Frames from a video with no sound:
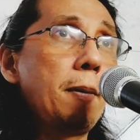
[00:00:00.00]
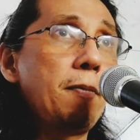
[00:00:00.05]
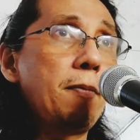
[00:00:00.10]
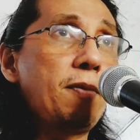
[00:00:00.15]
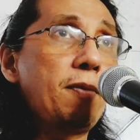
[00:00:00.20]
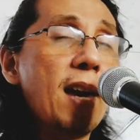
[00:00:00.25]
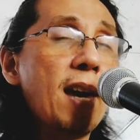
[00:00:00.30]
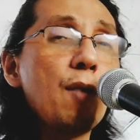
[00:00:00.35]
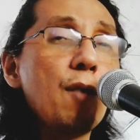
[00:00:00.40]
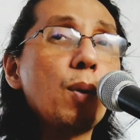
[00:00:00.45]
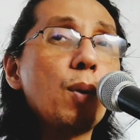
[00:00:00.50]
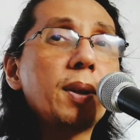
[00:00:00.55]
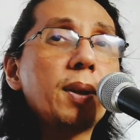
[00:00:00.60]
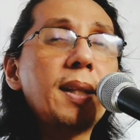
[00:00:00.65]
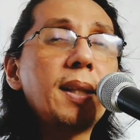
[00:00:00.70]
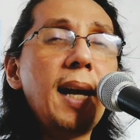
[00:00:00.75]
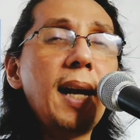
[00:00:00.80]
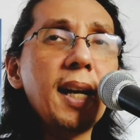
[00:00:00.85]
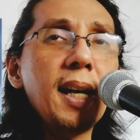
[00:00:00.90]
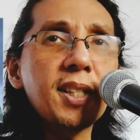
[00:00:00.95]
they
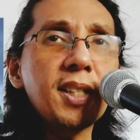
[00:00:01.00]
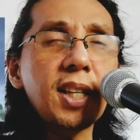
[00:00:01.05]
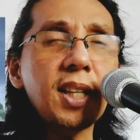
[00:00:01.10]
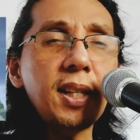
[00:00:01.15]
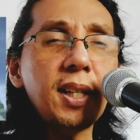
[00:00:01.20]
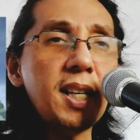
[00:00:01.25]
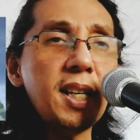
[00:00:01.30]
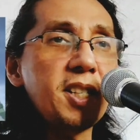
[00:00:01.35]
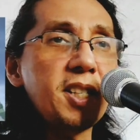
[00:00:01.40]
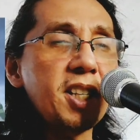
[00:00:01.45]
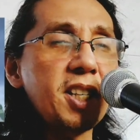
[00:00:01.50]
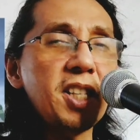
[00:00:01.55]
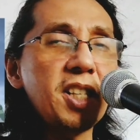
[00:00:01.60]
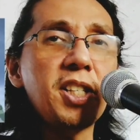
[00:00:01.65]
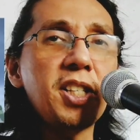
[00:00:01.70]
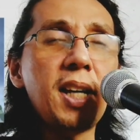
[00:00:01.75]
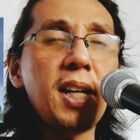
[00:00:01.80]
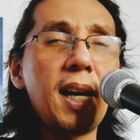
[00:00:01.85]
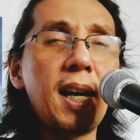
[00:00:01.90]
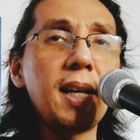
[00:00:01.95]
would instantly cinch
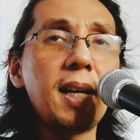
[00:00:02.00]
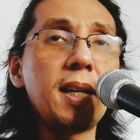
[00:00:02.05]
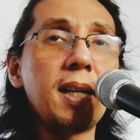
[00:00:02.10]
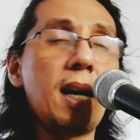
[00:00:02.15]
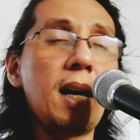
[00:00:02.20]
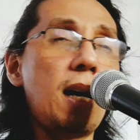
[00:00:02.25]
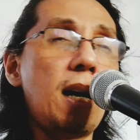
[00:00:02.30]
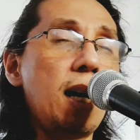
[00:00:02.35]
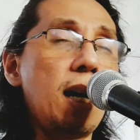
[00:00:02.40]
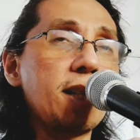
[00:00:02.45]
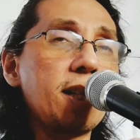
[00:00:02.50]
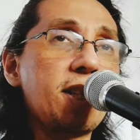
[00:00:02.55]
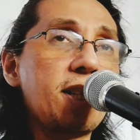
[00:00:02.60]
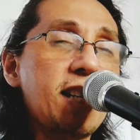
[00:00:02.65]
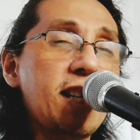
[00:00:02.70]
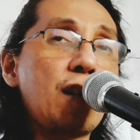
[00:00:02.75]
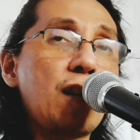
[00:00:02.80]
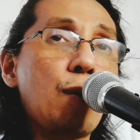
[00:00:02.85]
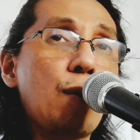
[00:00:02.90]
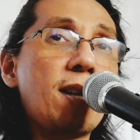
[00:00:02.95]
in a
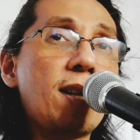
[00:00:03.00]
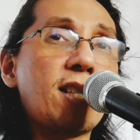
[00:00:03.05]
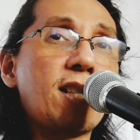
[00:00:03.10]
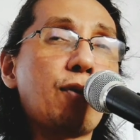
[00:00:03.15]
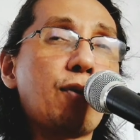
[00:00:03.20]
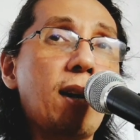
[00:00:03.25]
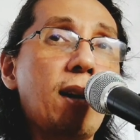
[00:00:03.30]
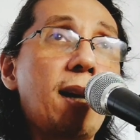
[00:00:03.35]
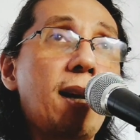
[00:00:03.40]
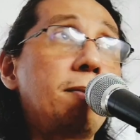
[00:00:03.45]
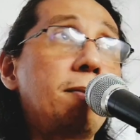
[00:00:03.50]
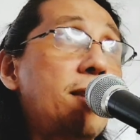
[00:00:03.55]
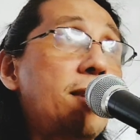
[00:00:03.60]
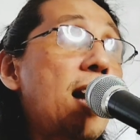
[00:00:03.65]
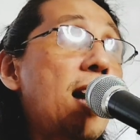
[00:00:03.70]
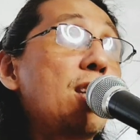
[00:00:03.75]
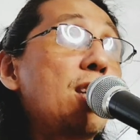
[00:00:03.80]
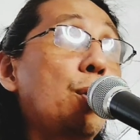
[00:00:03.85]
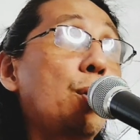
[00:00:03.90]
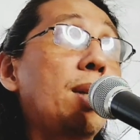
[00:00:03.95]
sequence wherein,
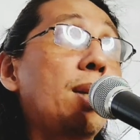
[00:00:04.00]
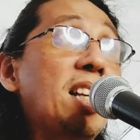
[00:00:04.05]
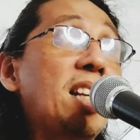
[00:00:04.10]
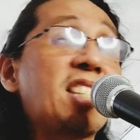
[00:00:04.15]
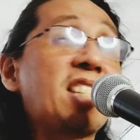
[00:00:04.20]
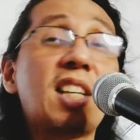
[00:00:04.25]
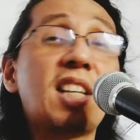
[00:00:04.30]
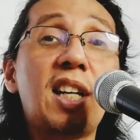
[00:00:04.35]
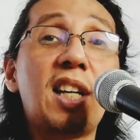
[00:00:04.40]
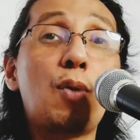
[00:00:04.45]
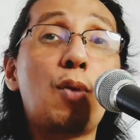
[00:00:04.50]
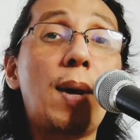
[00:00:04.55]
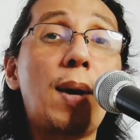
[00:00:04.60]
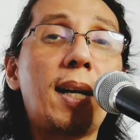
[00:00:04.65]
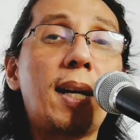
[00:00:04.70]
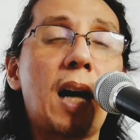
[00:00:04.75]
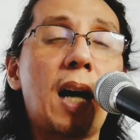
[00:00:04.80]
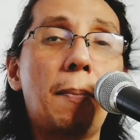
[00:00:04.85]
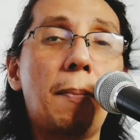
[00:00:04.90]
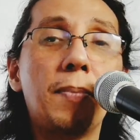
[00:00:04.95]
yeah, you would instantly
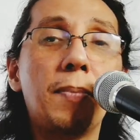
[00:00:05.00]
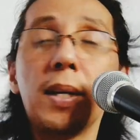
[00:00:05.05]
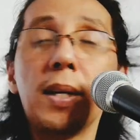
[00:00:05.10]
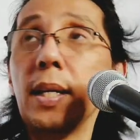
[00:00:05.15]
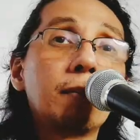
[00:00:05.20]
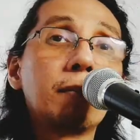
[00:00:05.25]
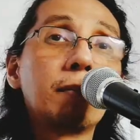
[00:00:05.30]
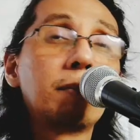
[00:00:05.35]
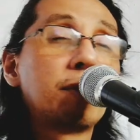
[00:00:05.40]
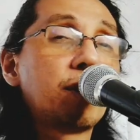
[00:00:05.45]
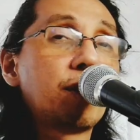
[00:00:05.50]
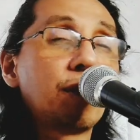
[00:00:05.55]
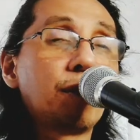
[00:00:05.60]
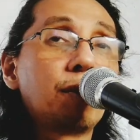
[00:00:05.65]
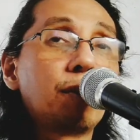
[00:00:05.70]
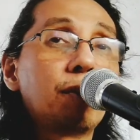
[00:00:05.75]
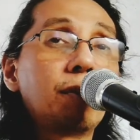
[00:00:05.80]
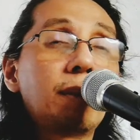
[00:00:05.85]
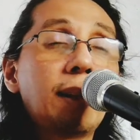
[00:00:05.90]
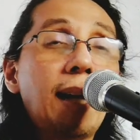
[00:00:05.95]
wake up.
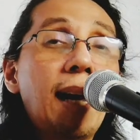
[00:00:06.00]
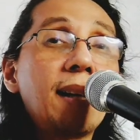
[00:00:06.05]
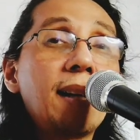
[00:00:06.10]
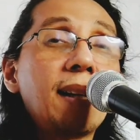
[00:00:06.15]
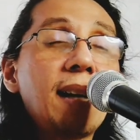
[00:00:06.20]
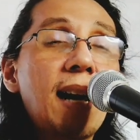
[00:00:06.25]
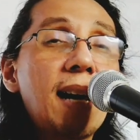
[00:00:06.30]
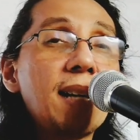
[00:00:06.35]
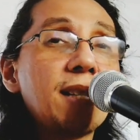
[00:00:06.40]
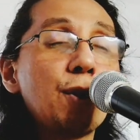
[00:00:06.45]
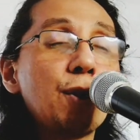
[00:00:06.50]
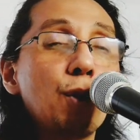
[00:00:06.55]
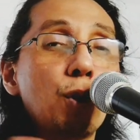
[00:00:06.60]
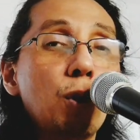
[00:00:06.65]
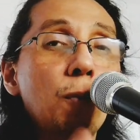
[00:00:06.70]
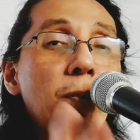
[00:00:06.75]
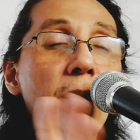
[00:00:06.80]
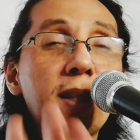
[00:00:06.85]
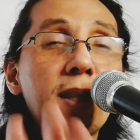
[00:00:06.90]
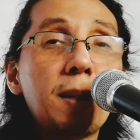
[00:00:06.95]
So again, guys, no
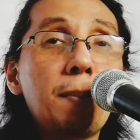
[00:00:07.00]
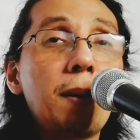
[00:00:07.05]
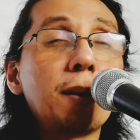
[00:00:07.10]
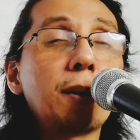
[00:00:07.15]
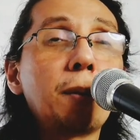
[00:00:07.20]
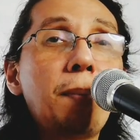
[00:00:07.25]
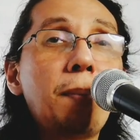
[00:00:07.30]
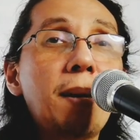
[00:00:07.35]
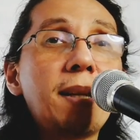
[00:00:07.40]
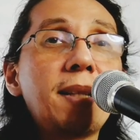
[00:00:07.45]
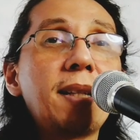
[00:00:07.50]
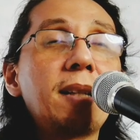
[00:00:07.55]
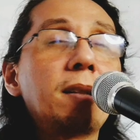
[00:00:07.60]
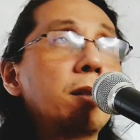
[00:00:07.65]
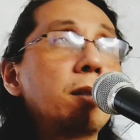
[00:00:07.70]
complaints about the pacing.